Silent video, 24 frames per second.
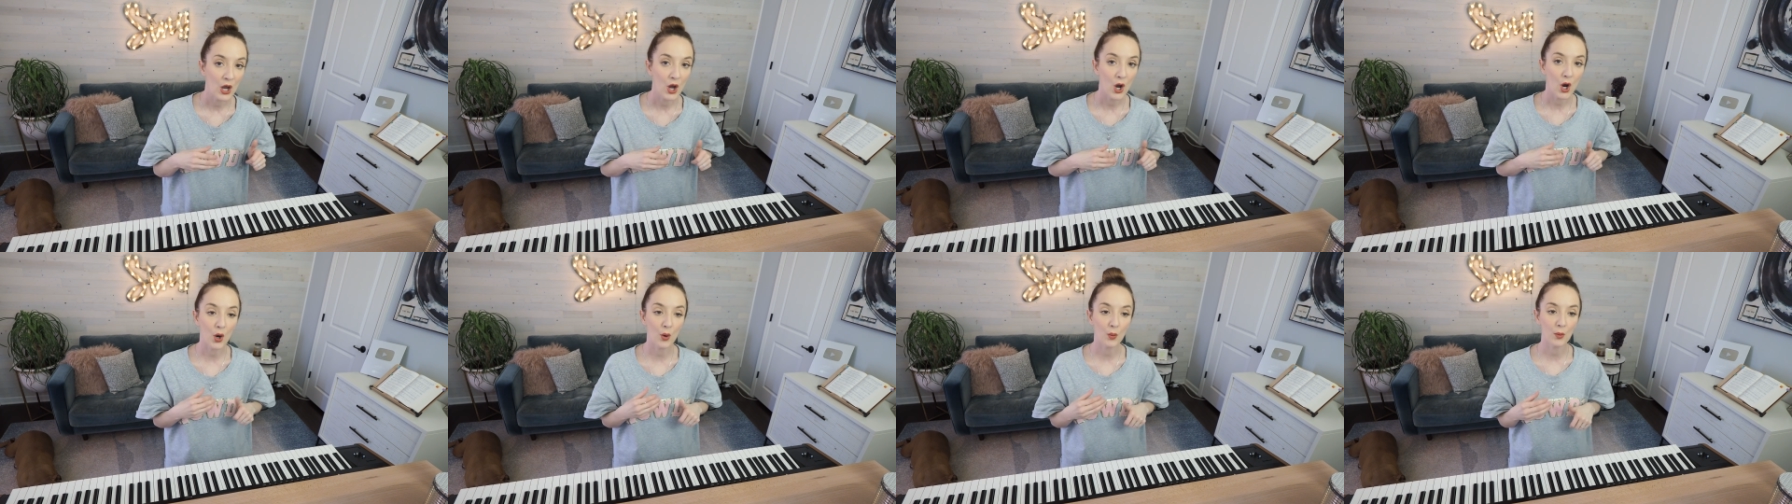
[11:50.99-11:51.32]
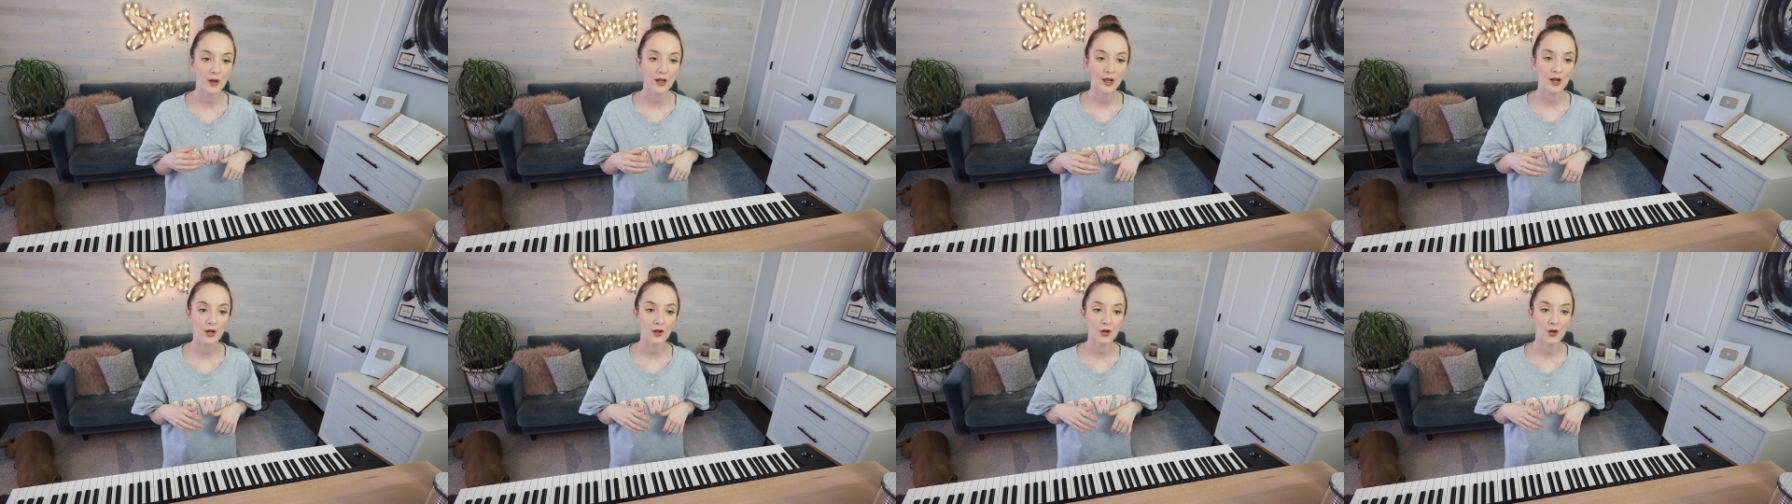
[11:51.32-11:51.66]
or we're
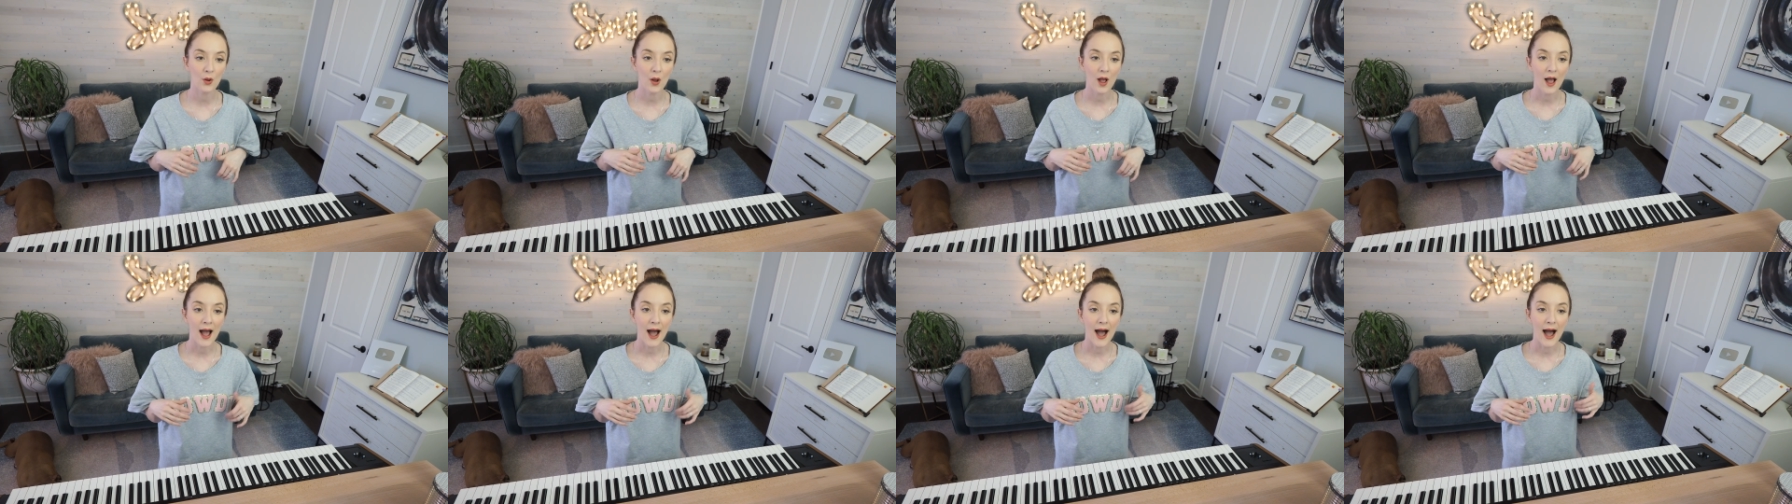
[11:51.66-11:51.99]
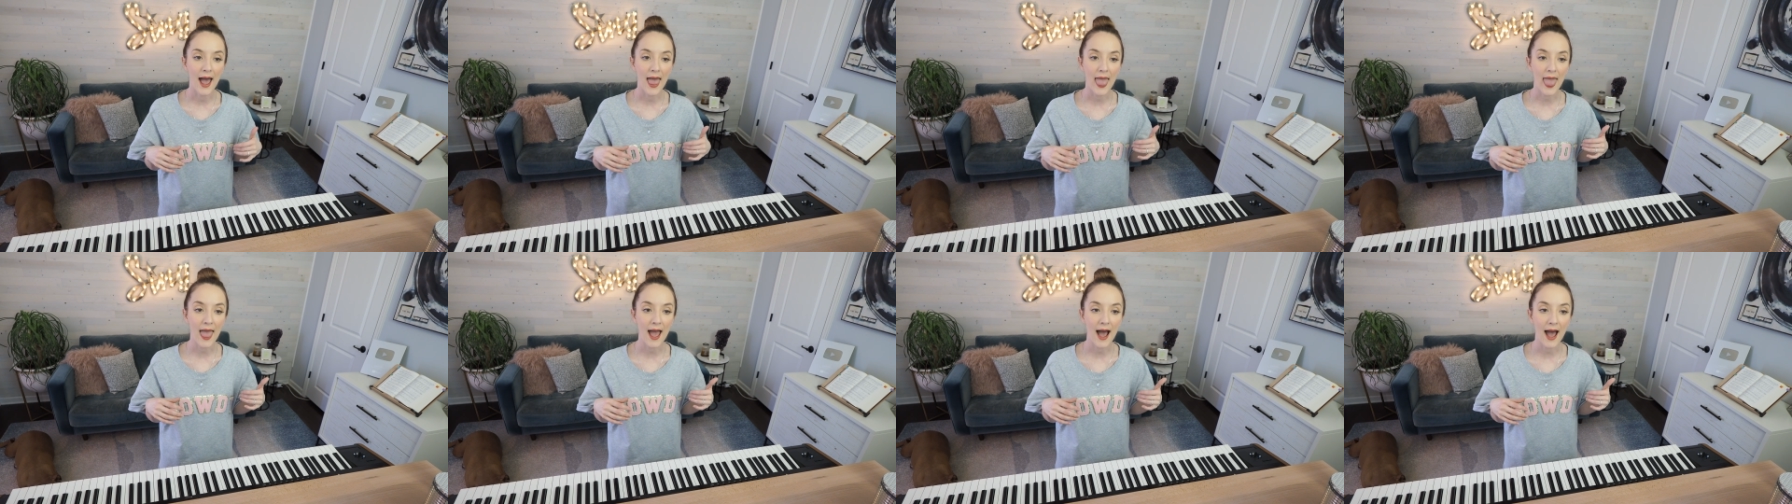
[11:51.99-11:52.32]
going to do
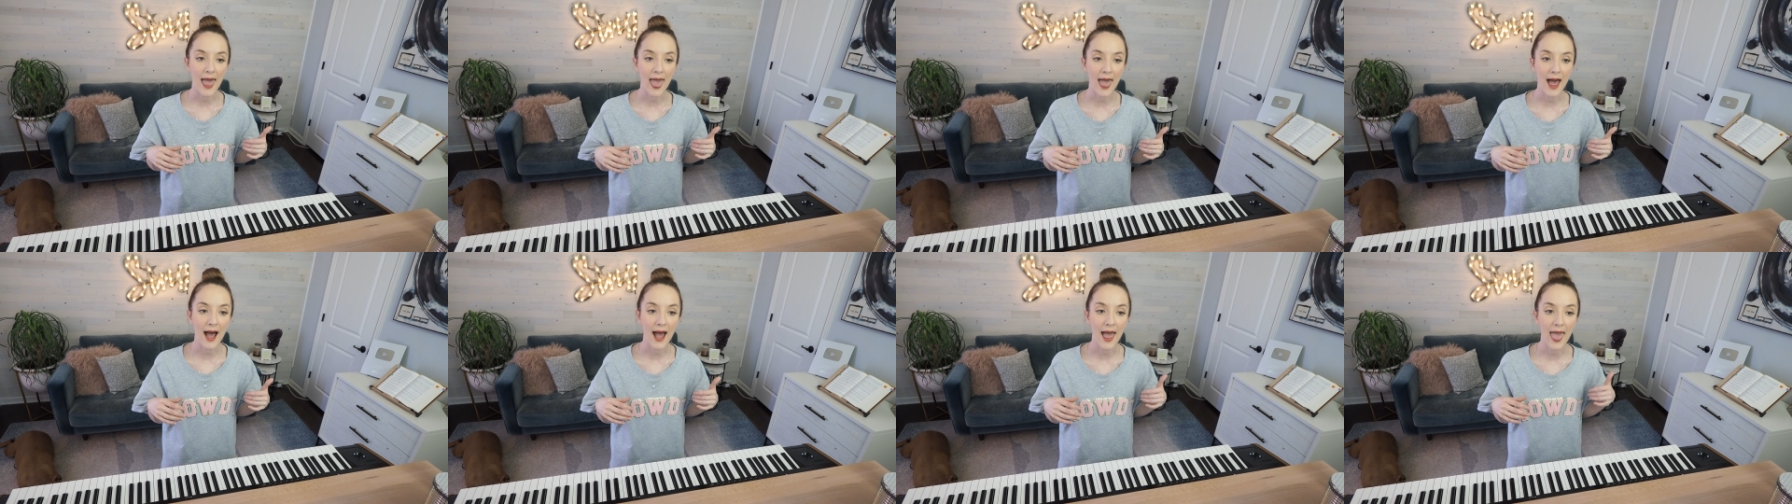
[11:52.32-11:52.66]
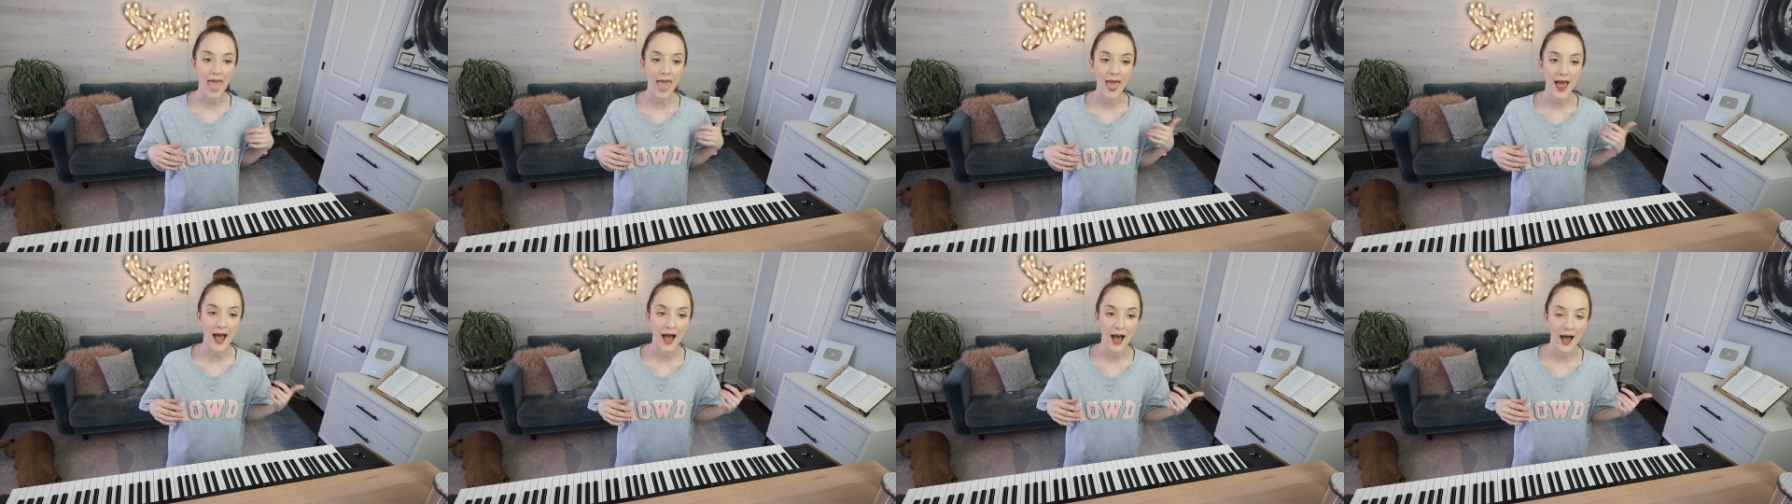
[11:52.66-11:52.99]

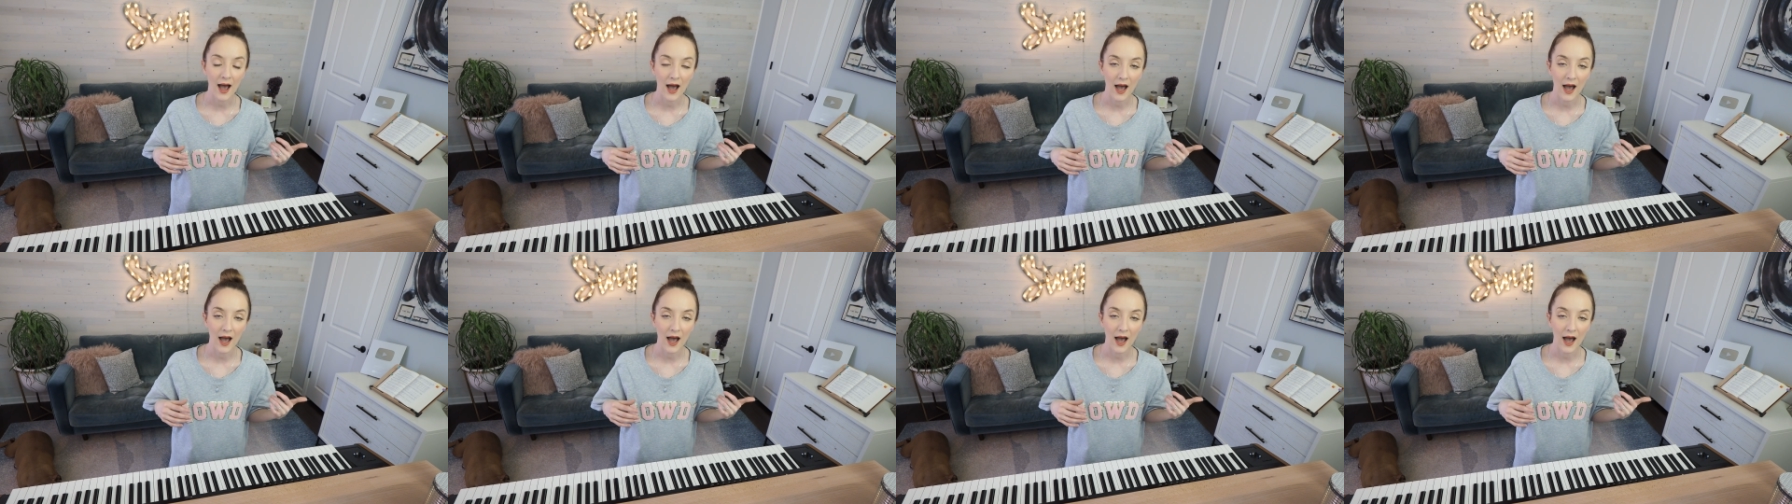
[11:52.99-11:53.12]
ya.